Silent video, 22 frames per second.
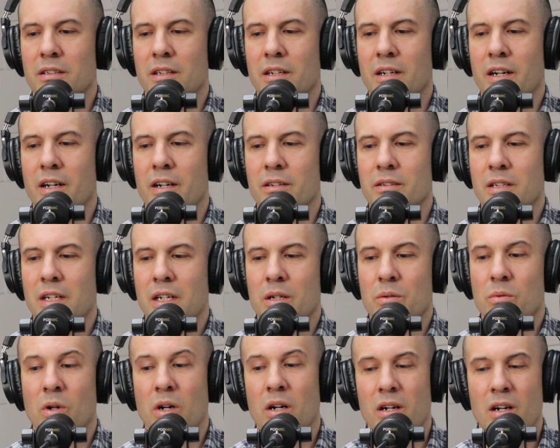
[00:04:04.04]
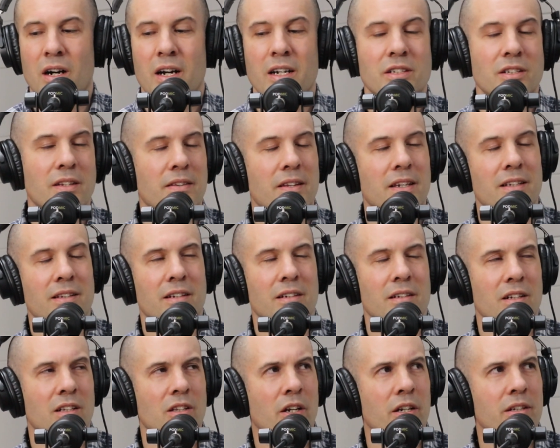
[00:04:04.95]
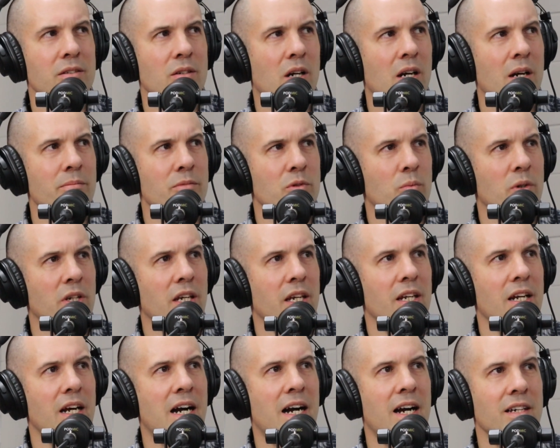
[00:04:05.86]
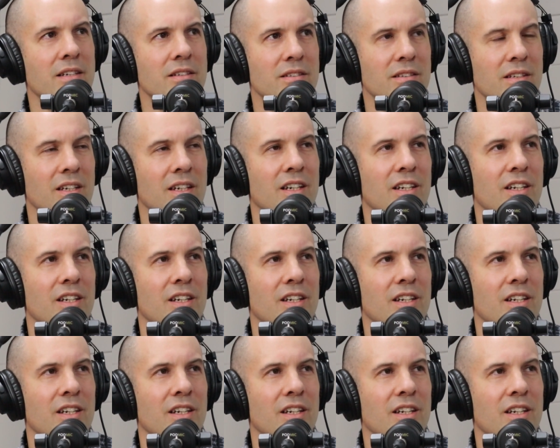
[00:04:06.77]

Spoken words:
I actually think that a lot of times we get asked